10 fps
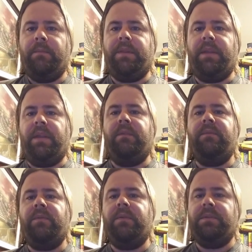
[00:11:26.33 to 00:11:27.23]
But the
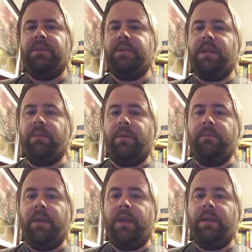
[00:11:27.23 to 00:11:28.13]
inferences that we
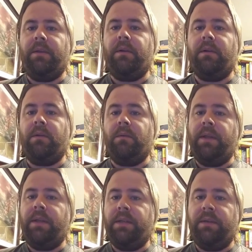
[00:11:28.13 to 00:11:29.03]
make are
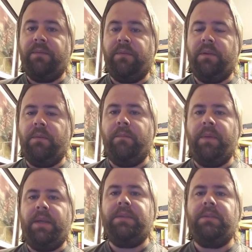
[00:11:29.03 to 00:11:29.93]
quite different
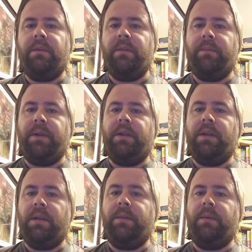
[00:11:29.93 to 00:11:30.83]
based on the
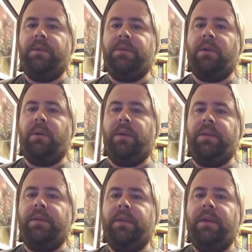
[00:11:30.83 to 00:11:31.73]
paradigm that we start
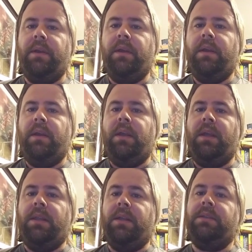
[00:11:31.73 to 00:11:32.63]
with.
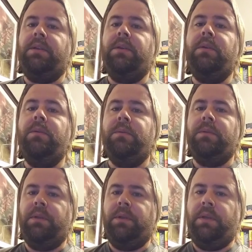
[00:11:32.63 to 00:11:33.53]
And that's
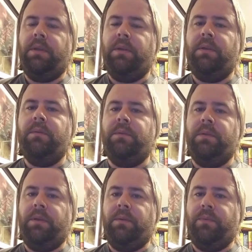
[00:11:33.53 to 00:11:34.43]
hugely,
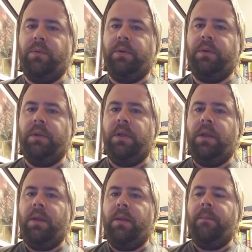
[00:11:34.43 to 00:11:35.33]
hugely important.
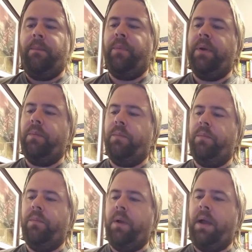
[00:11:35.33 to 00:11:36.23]
But
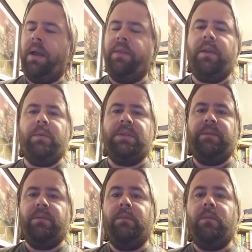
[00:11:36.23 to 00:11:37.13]
I think what's
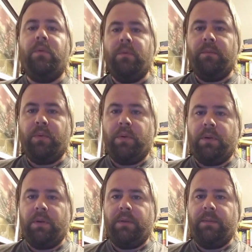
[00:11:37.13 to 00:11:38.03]
even more
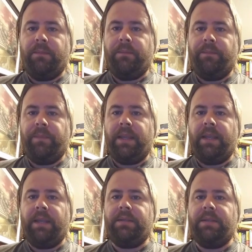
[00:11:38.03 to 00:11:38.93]
important
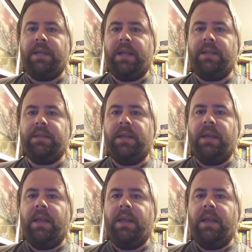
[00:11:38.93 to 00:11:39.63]
is that